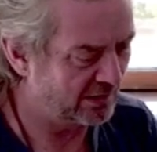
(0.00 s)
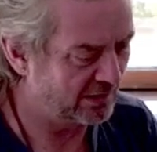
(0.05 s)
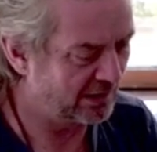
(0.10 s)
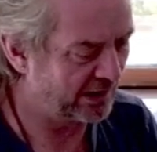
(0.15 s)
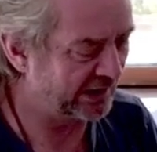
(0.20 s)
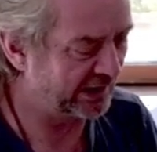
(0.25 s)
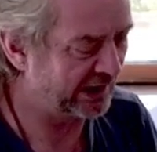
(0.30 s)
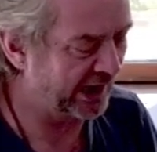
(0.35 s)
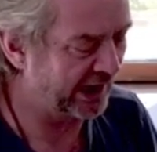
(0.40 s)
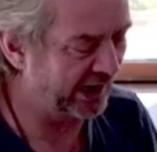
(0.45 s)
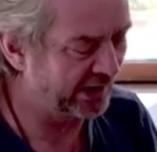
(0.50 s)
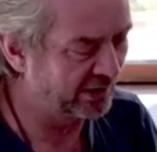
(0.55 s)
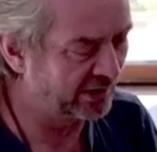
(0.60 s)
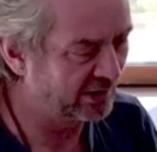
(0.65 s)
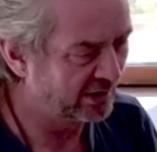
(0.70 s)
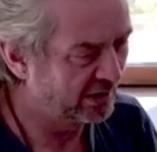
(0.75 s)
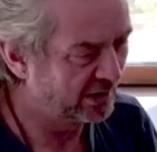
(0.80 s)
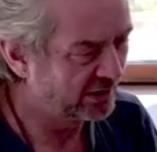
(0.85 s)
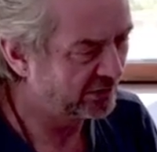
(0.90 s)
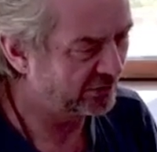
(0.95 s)
And again,
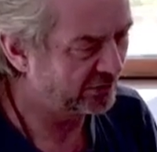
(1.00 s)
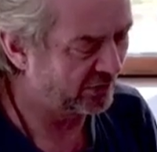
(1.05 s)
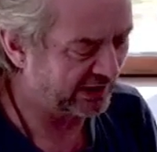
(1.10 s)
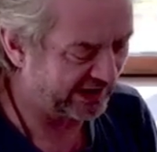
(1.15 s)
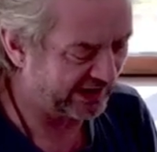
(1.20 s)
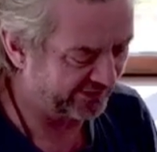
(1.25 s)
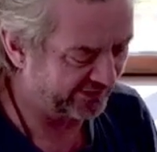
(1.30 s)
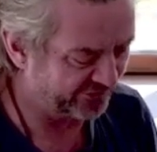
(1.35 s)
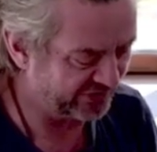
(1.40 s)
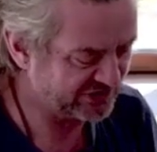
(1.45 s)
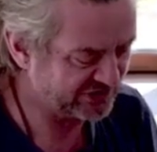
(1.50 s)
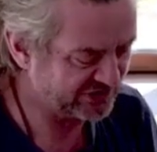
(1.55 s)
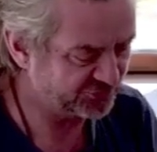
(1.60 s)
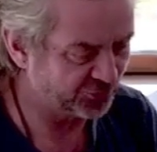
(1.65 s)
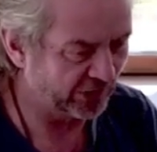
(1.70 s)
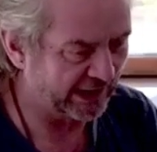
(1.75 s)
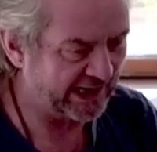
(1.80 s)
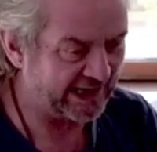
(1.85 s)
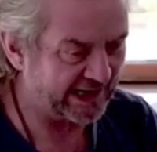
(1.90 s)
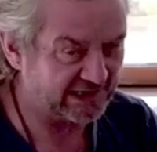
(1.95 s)
you'll have this
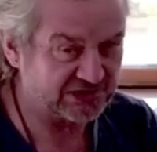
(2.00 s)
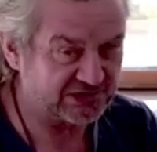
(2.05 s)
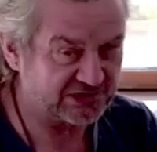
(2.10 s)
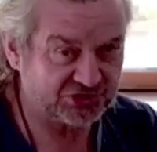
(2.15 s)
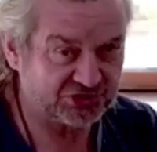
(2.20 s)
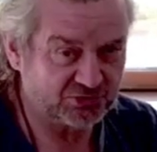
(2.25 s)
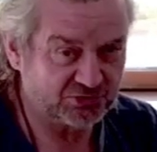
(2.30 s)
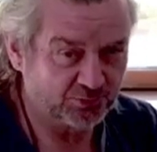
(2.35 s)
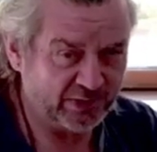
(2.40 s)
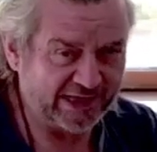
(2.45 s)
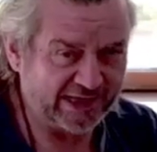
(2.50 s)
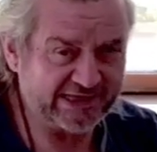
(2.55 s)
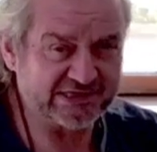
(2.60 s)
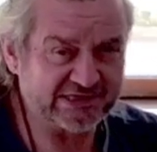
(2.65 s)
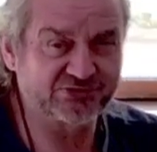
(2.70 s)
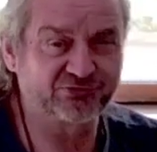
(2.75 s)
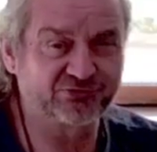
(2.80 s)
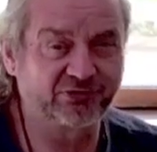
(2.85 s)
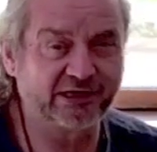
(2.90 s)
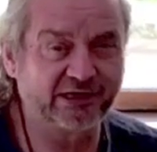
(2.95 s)
relaxed base
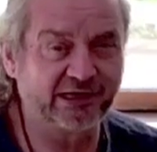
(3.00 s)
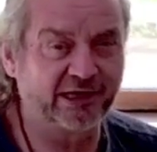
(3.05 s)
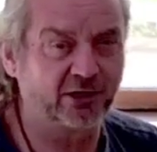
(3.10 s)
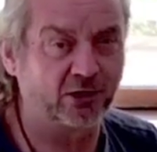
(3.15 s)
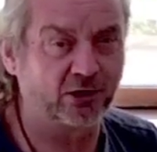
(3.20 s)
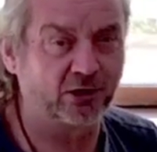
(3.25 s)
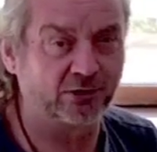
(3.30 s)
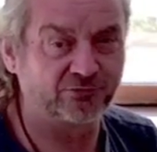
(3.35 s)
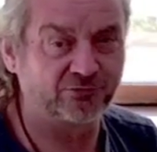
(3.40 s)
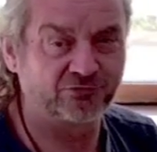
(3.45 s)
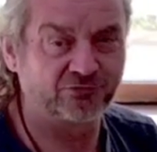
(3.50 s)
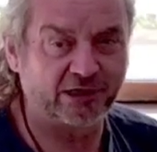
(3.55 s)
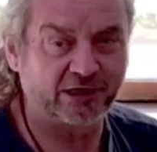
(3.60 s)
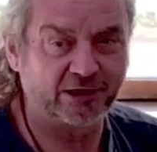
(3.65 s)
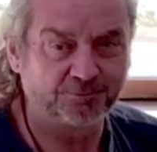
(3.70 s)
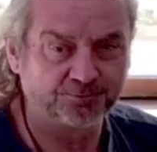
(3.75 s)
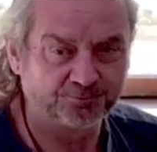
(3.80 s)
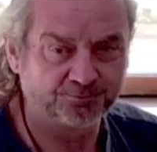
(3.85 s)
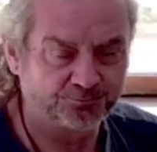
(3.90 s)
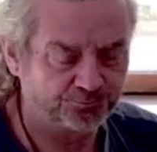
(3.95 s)
feeling, hopefully.
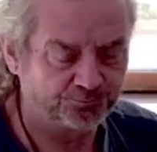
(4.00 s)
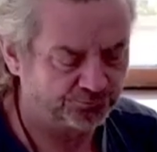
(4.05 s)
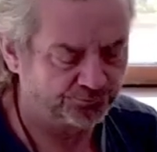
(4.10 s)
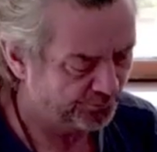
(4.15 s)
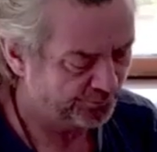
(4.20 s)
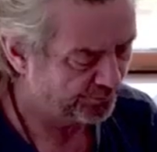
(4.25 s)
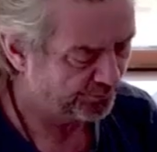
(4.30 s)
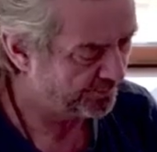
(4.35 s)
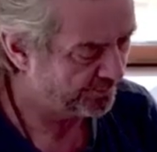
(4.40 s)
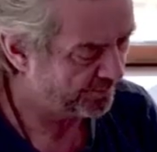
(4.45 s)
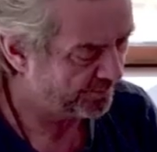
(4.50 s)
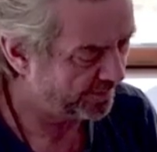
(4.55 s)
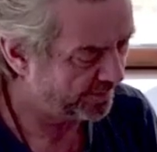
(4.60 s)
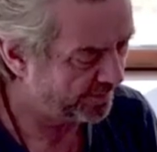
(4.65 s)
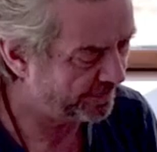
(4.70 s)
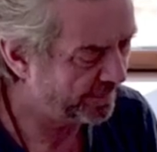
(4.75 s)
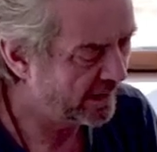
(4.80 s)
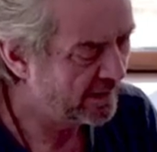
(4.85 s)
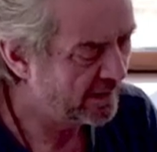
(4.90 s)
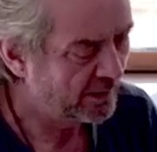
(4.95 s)

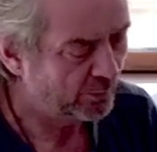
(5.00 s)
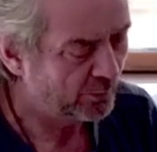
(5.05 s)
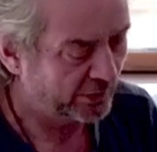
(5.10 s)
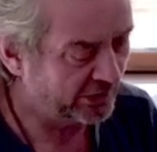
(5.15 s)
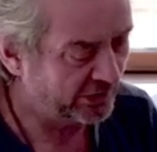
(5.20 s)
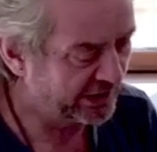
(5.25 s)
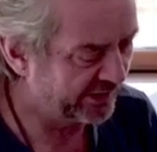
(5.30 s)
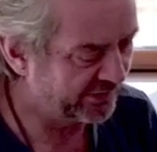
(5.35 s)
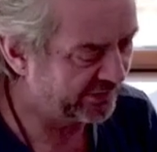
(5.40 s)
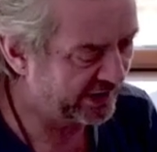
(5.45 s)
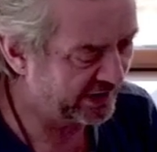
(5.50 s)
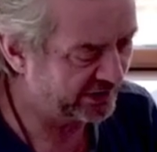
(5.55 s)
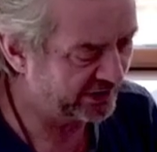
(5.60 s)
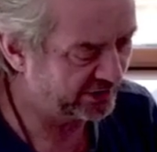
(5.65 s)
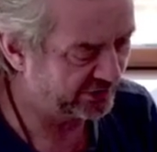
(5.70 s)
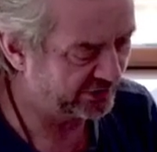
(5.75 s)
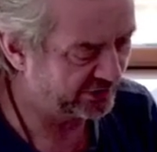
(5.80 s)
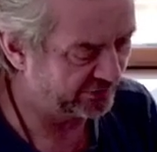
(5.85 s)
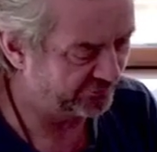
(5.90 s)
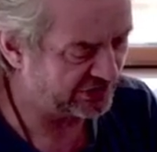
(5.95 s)
When you get there, you
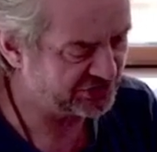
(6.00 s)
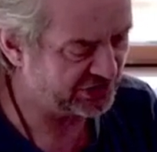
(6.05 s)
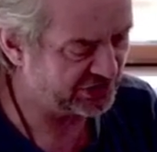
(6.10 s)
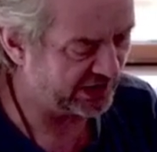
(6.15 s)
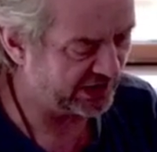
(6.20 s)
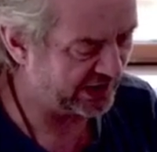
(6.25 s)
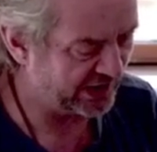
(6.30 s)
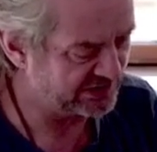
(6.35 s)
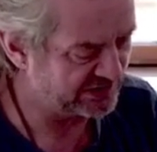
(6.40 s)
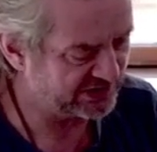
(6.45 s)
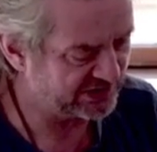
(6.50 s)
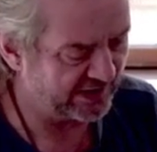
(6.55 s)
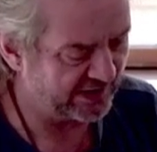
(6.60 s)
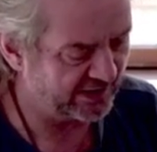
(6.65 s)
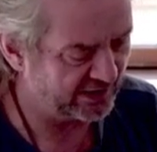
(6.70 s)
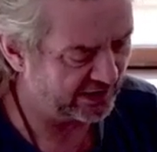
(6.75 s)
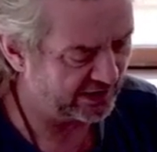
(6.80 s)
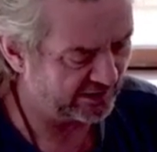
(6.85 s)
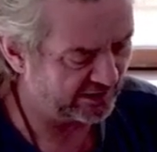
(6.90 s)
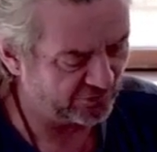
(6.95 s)
can rest your hands
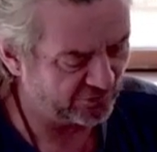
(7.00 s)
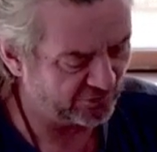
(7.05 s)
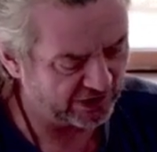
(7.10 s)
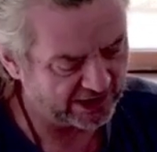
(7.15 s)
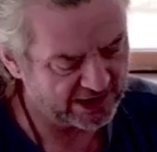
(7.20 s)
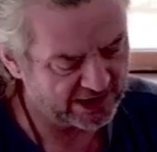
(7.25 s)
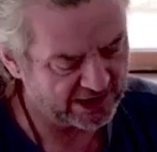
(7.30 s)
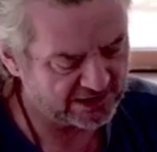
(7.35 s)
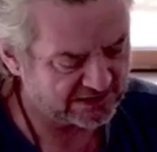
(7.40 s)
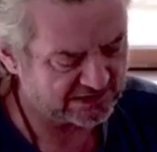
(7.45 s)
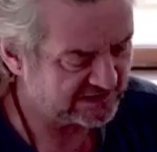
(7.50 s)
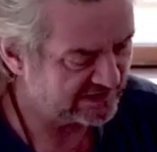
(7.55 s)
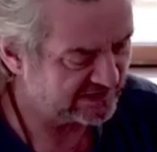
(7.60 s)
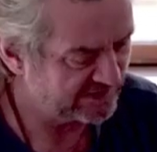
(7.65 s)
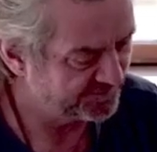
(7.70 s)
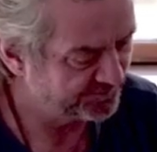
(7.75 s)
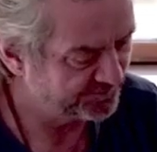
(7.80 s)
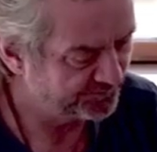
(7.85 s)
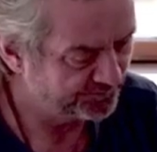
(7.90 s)
there and relax.